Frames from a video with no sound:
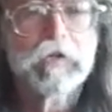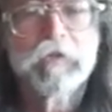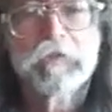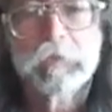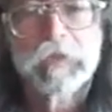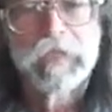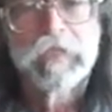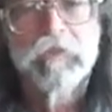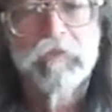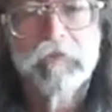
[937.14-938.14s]
is
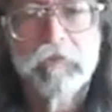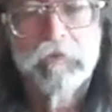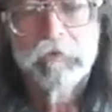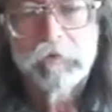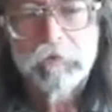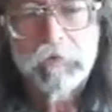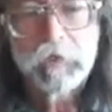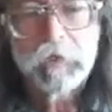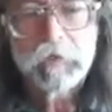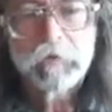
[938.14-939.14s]
related to
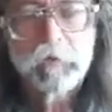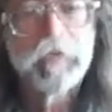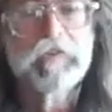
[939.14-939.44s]
Quentin